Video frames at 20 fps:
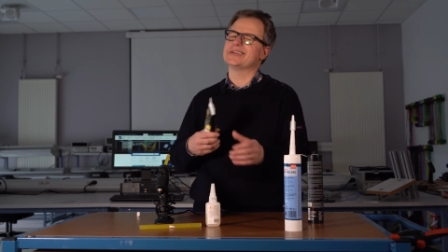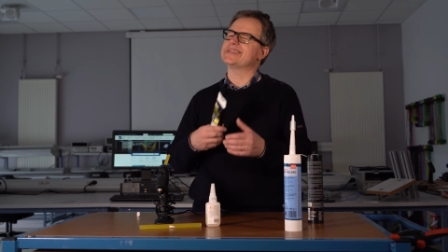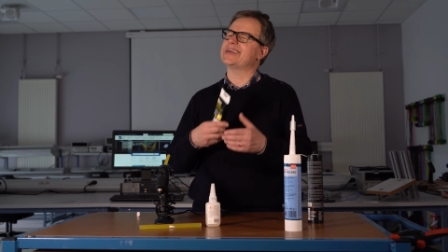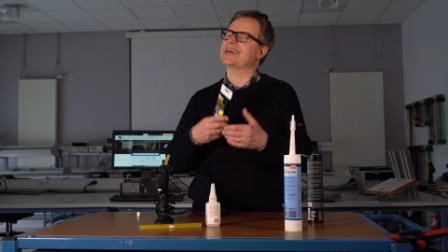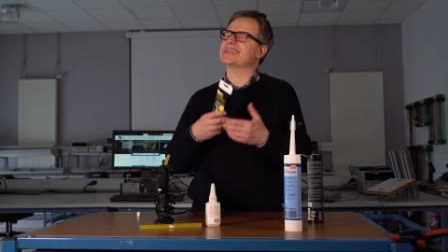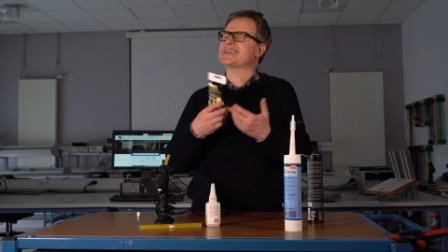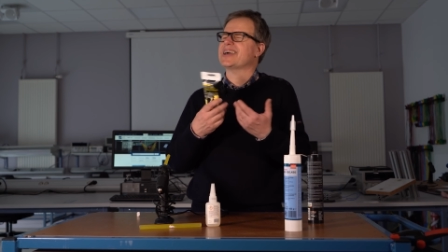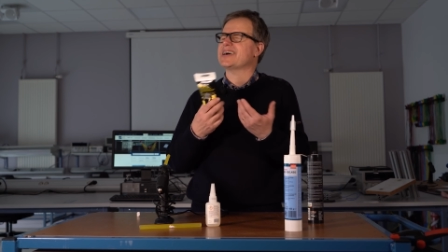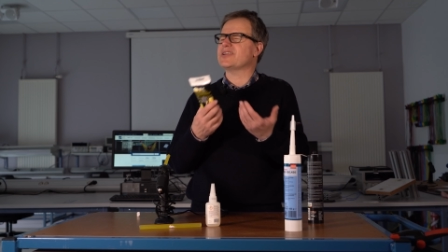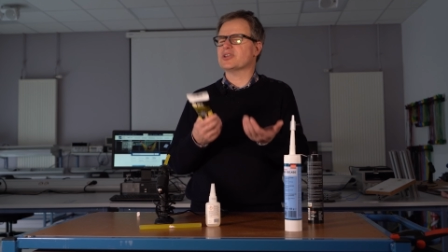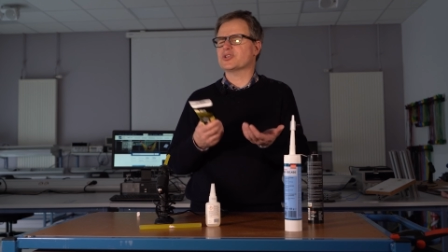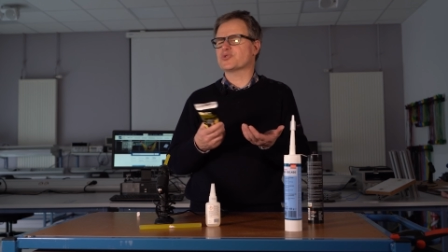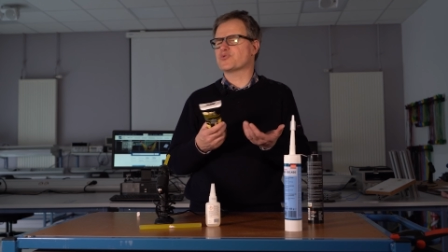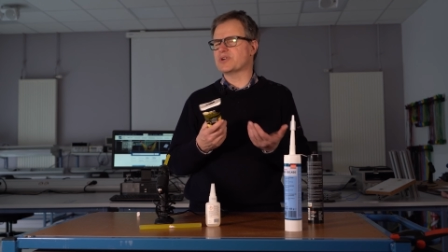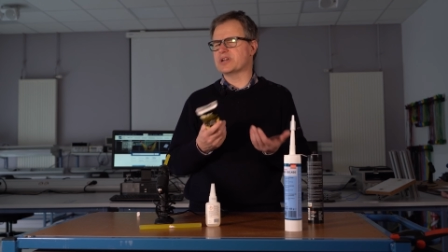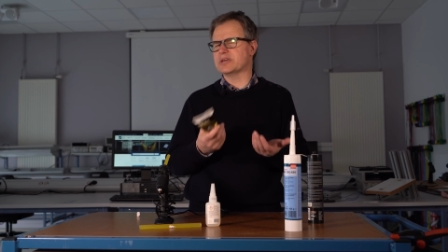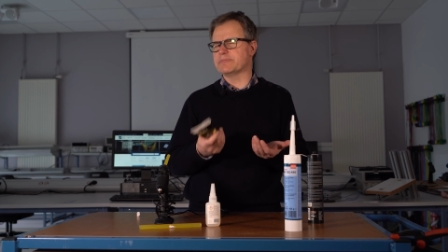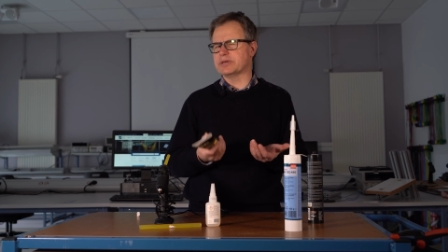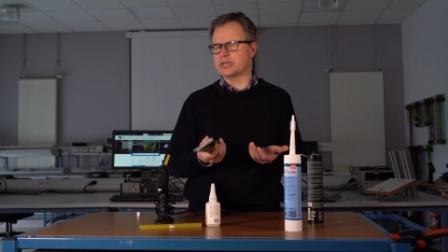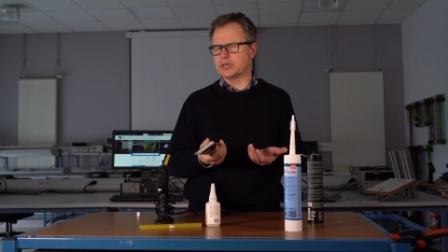that cannot
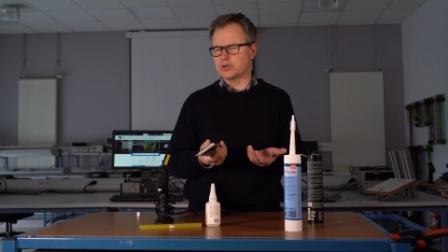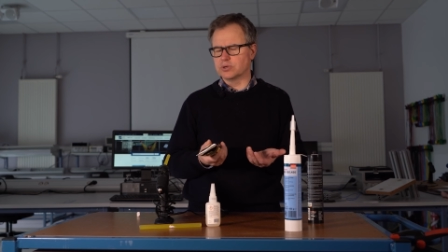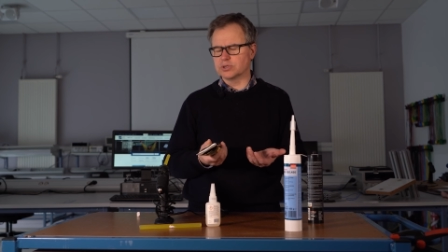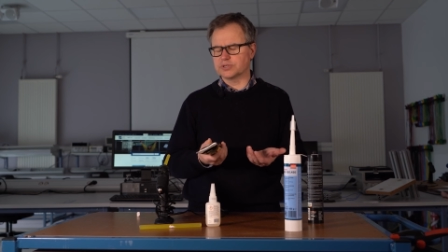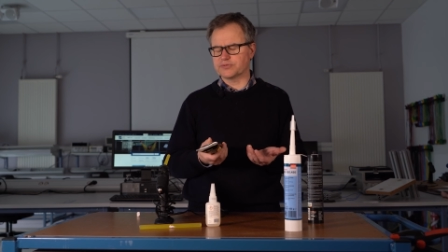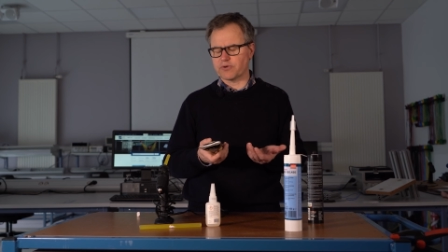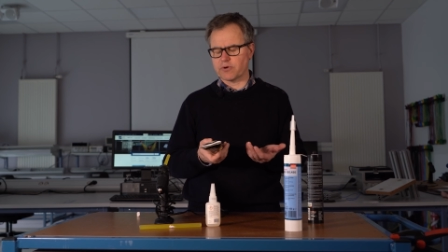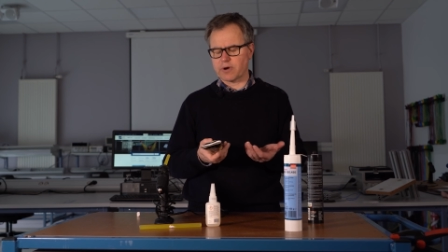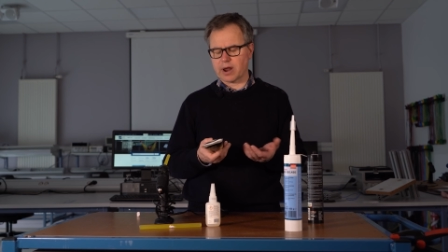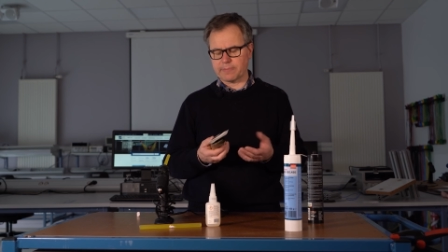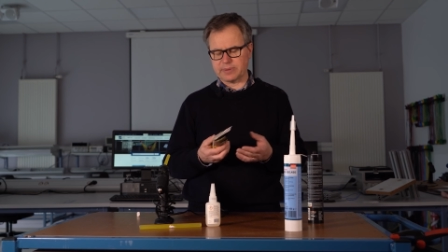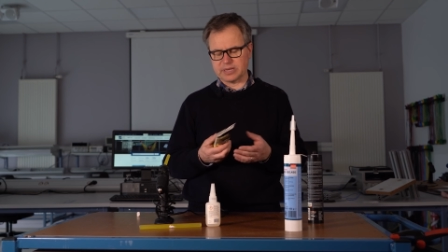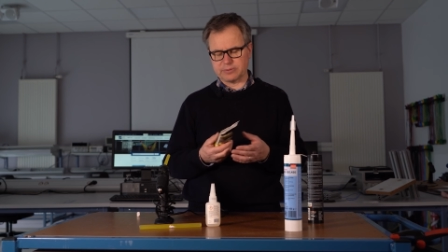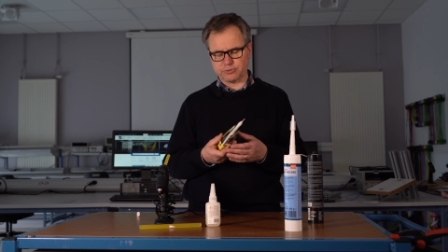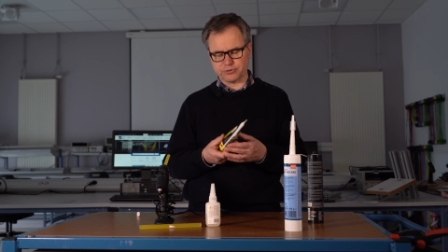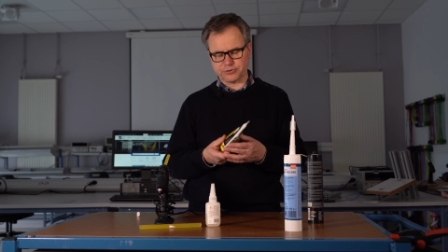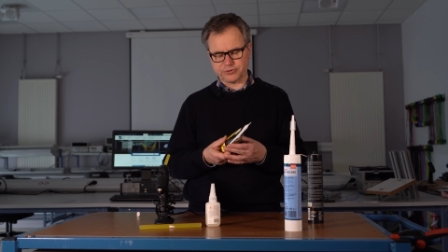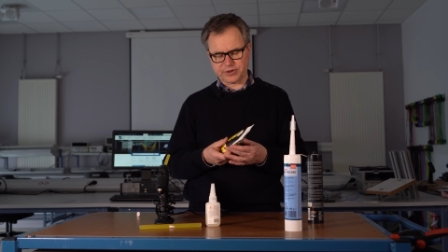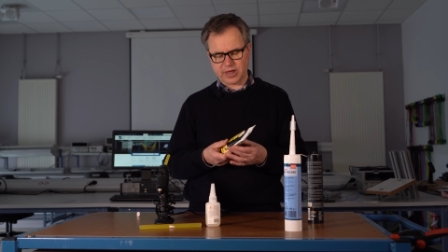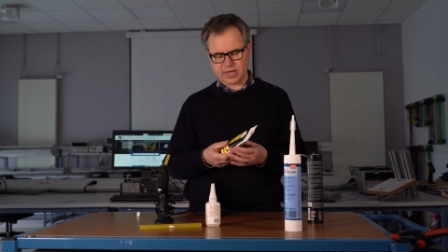really be used for rapid
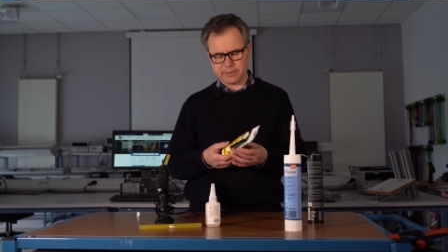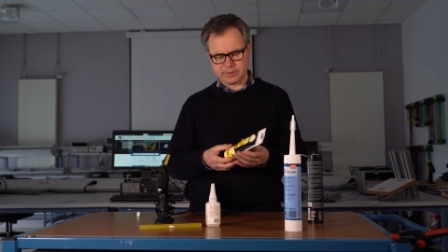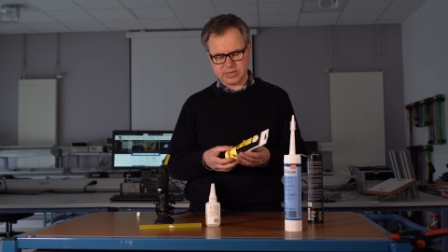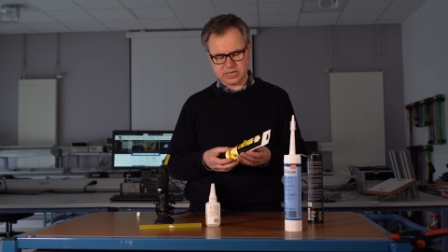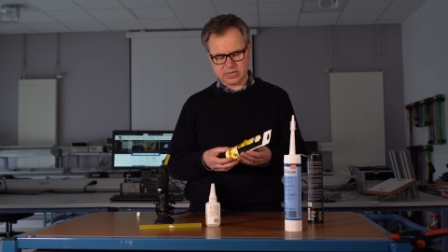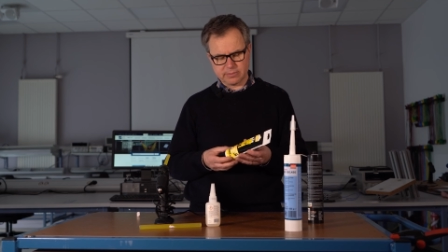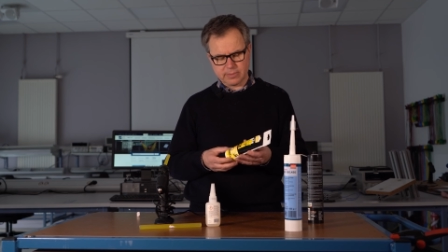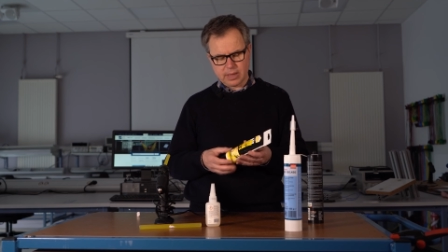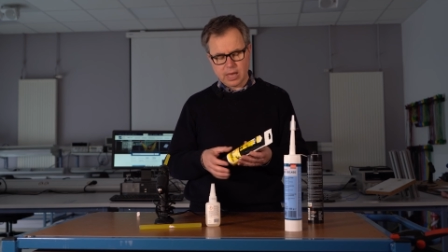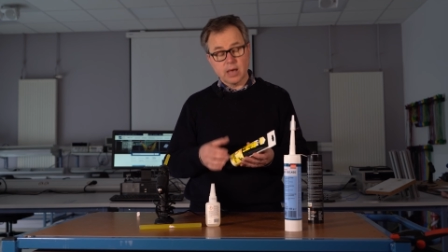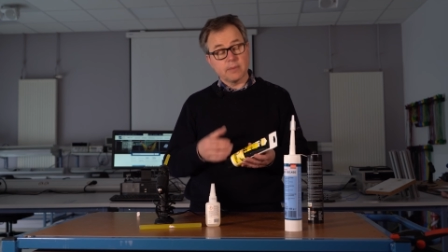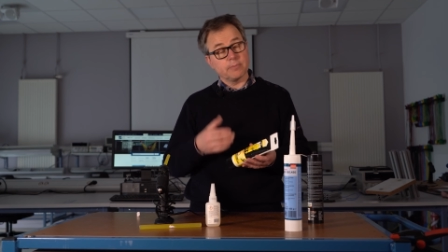prototyping,